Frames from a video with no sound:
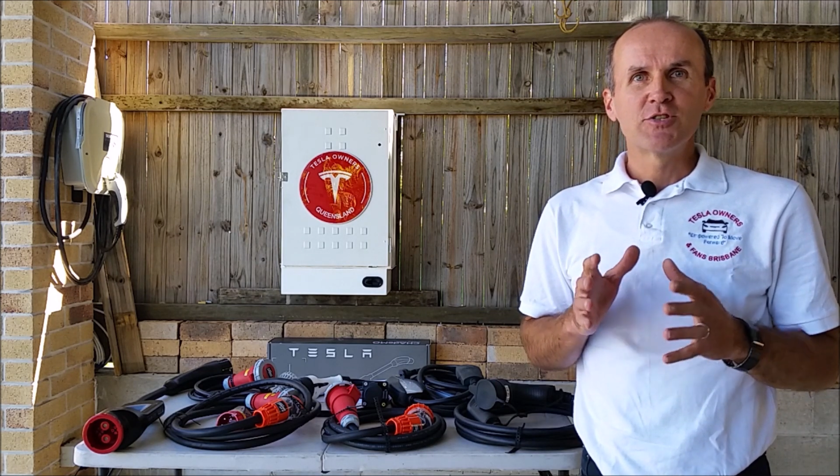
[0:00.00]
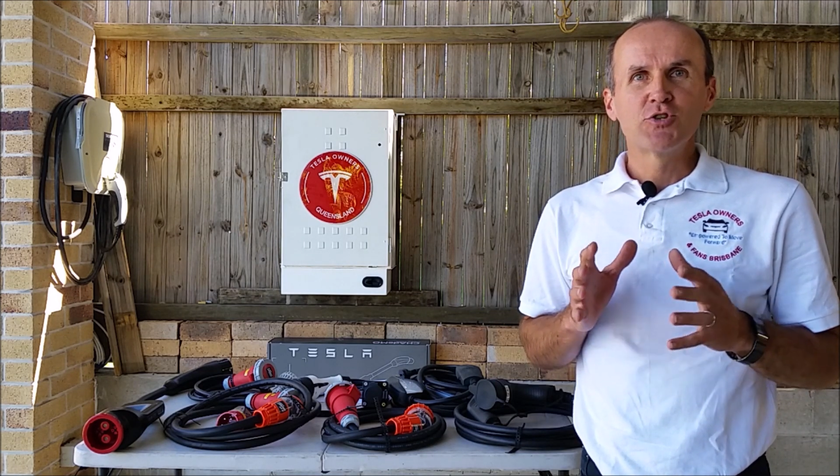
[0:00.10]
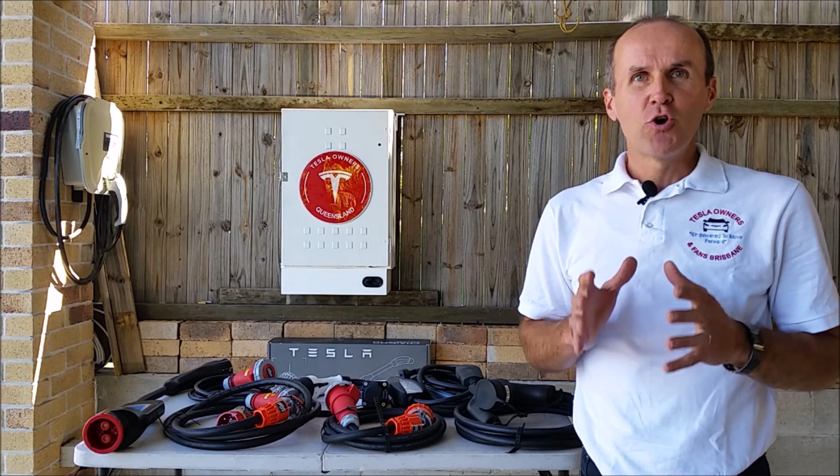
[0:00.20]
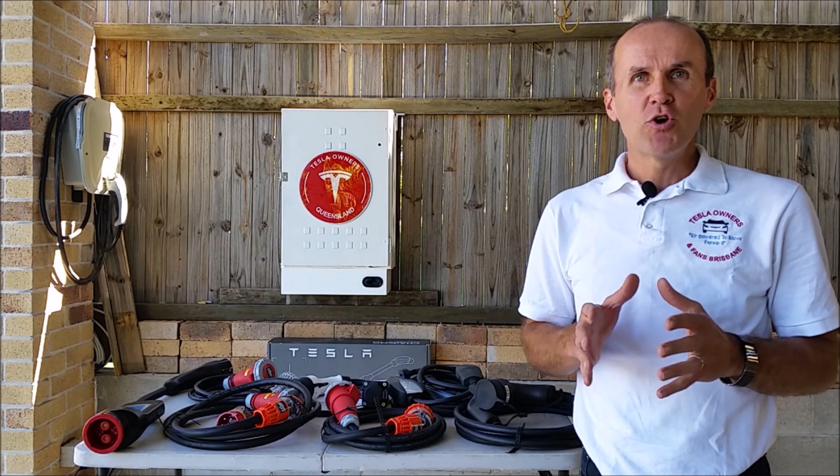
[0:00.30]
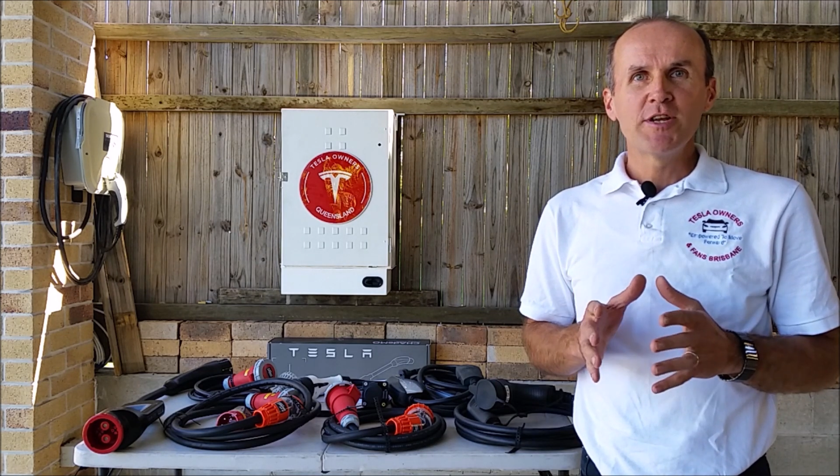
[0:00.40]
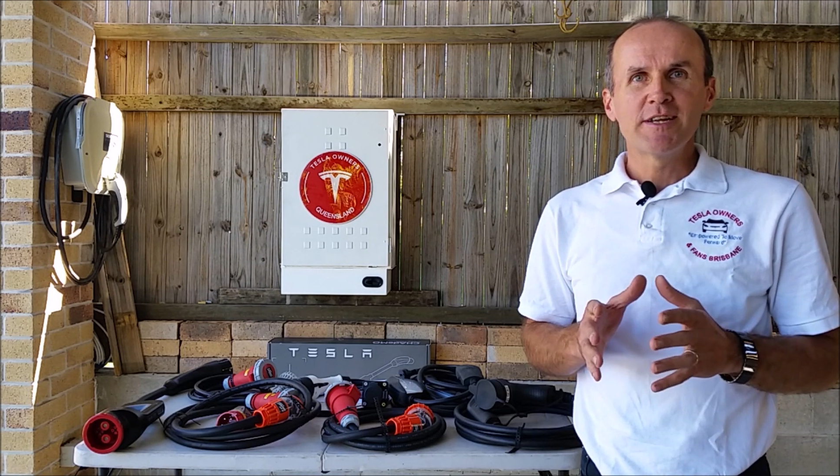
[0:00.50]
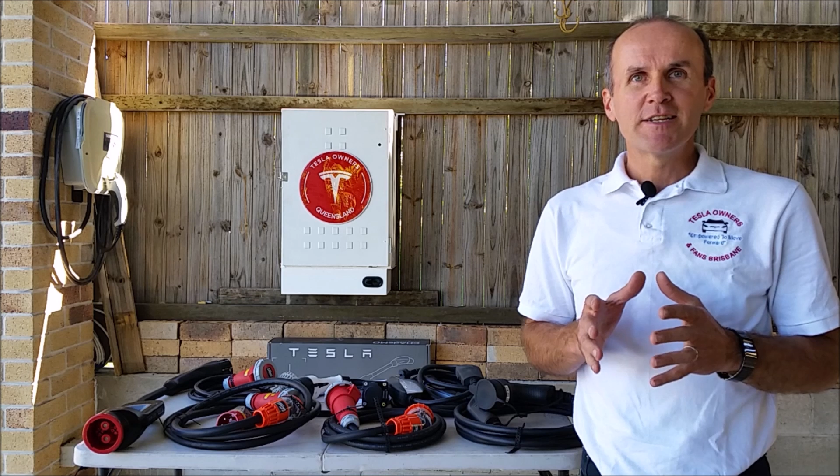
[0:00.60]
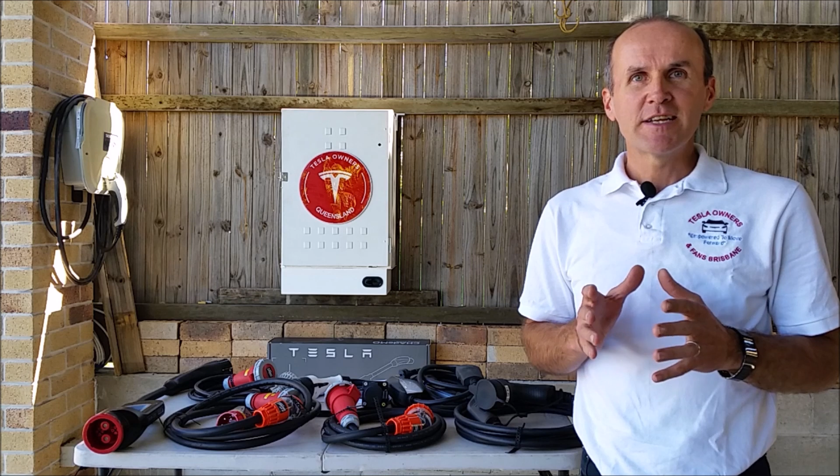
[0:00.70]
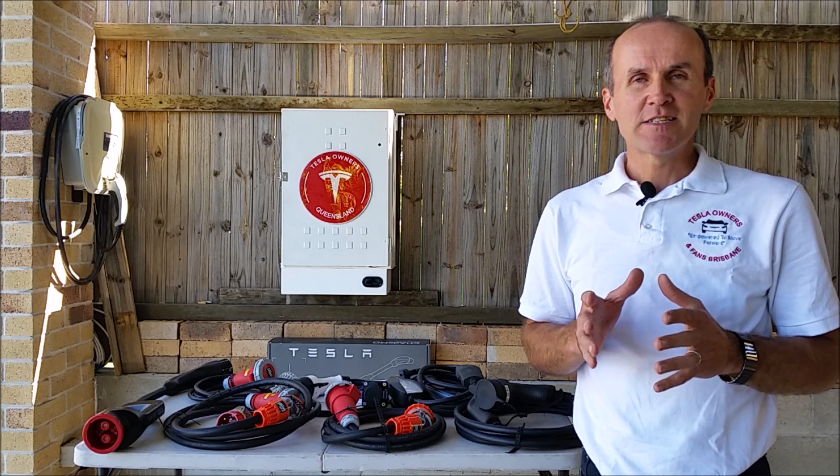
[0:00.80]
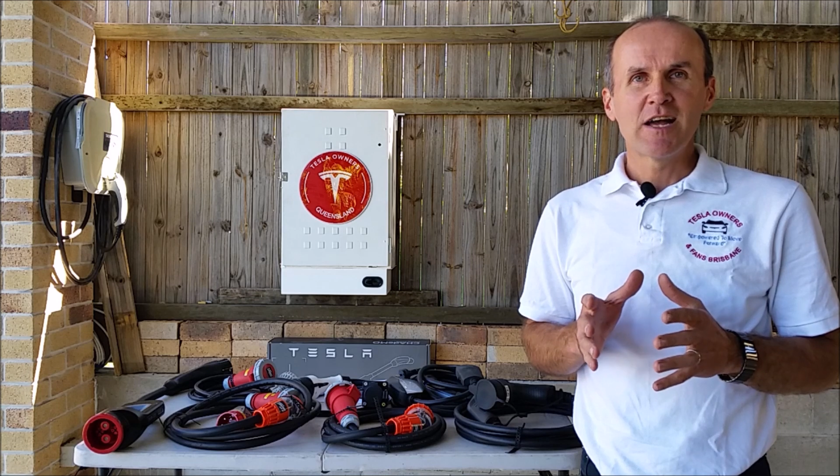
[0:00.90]
join
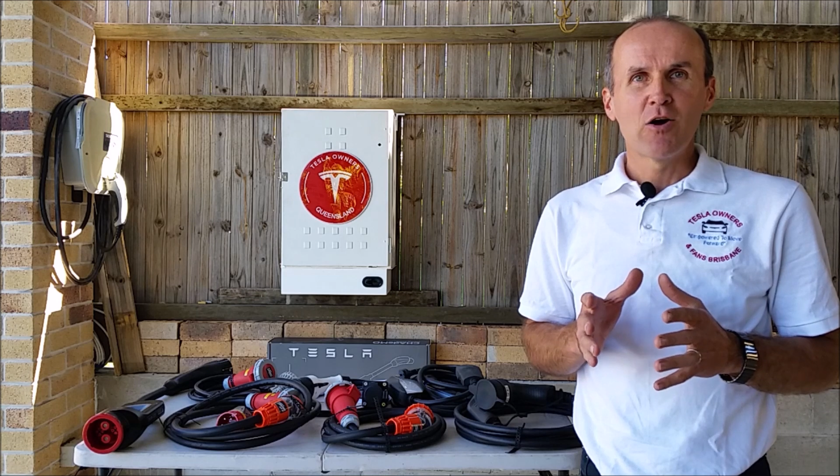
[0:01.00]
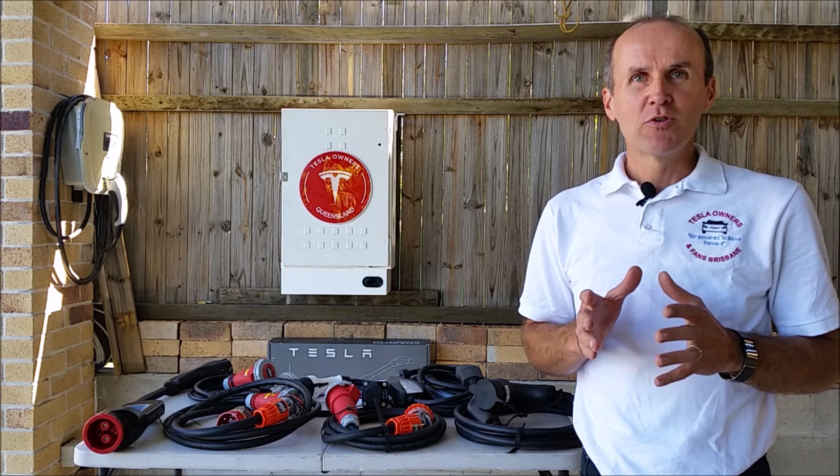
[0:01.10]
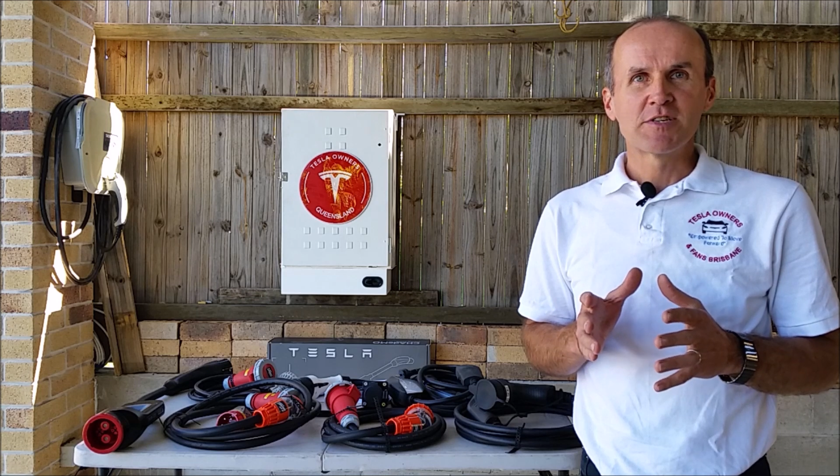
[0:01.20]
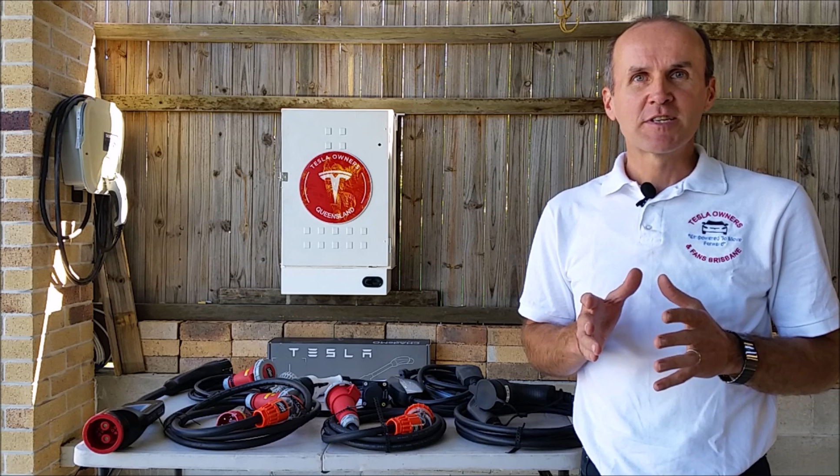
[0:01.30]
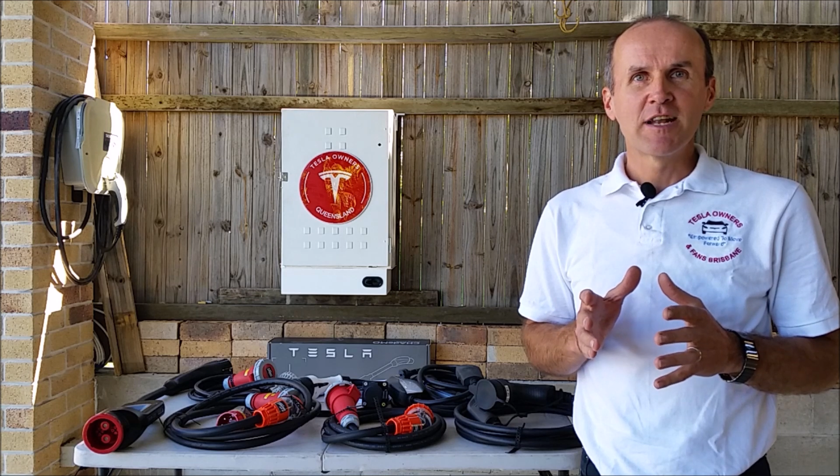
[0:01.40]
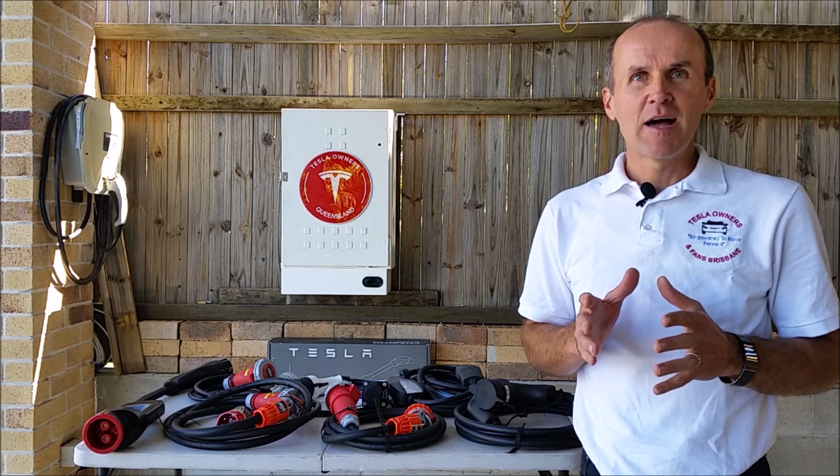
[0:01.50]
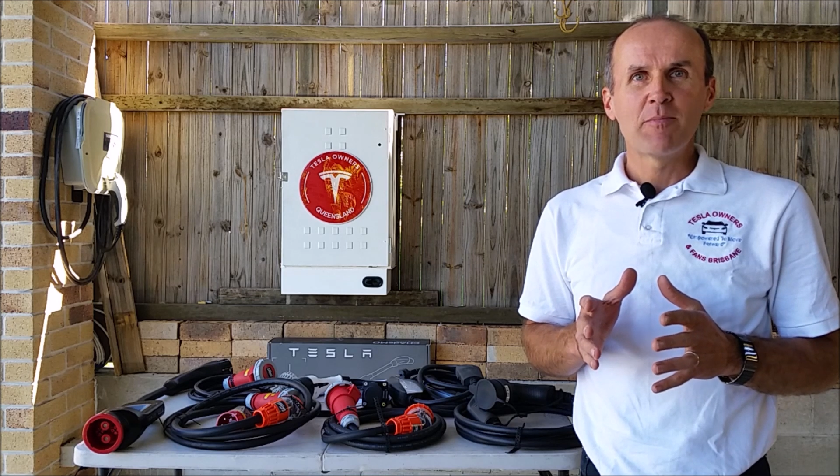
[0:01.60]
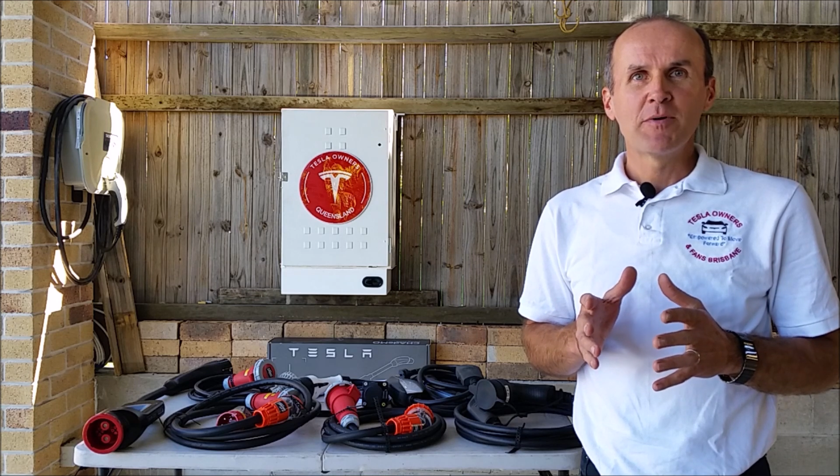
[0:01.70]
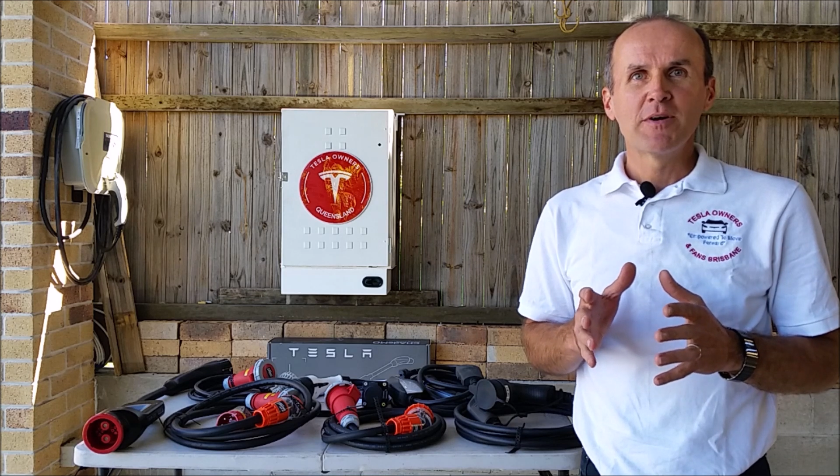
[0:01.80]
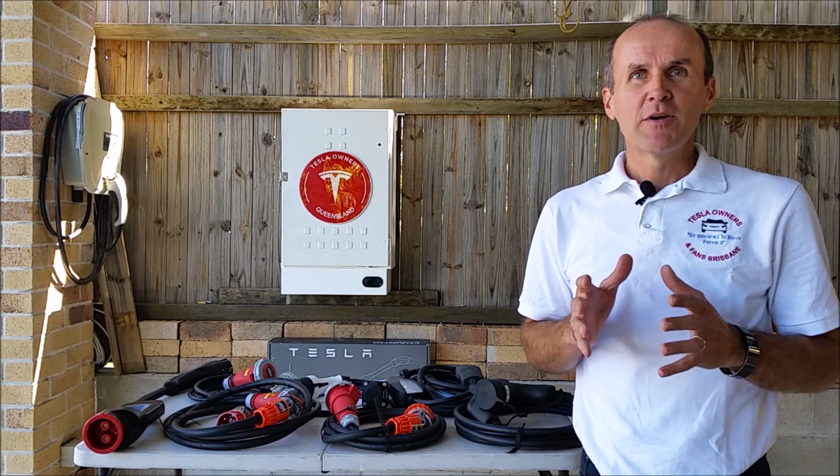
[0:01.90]
Tesla Owners Club